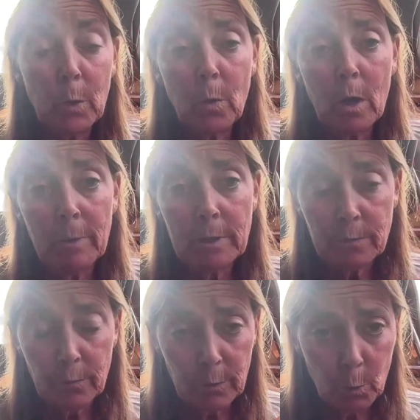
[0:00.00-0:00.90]
the
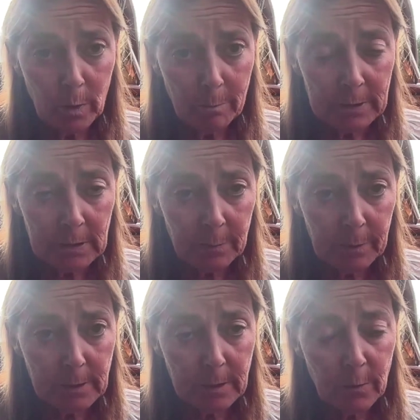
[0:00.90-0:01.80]
requirements for the Web
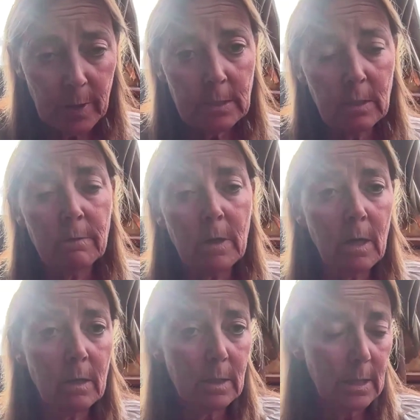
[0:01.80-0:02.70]
Accessibility Directive
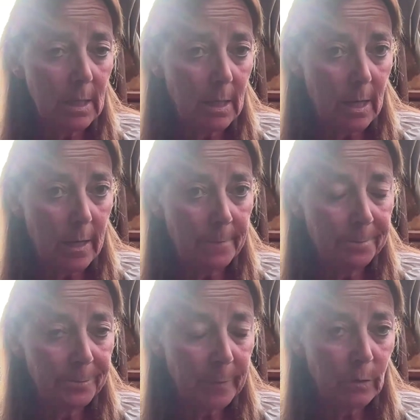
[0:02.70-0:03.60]
and the EAA.
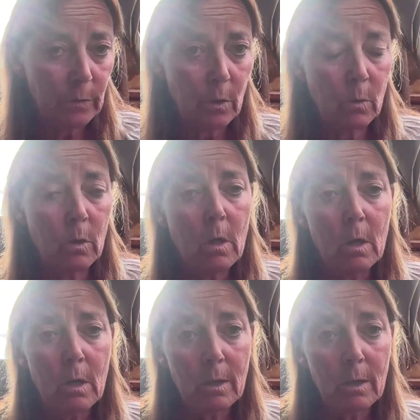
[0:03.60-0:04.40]
So